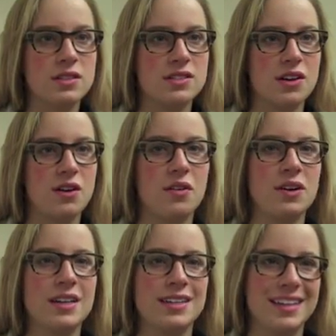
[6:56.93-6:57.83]
And so,
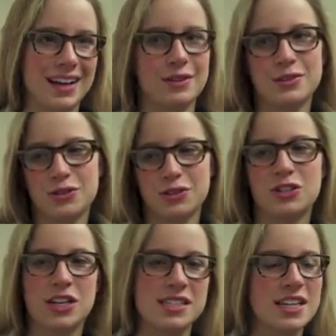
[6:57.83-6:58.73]
yeah, it goes through a
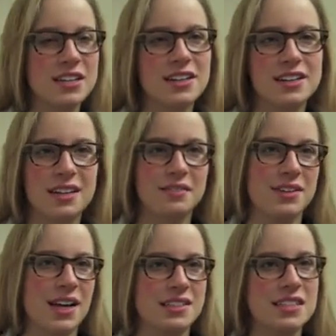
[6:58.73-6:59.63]
translator, and then we
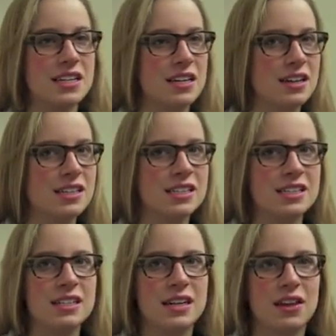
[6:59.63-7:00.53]
got to hear
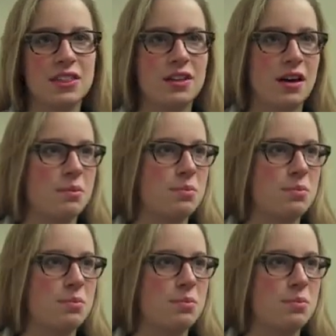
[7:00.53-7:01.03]
uh,